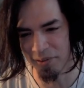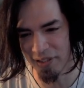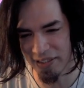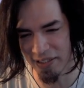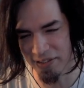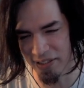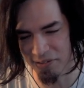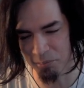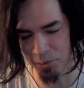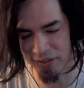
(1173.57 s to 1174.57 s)
the other guy's
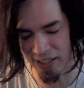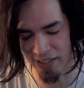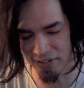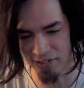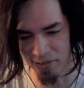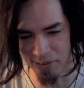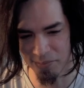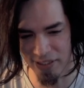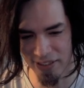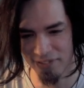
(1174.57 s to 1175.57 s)
a pussy, you know what I'm
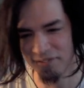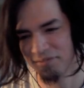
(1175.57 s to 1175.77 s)
saying?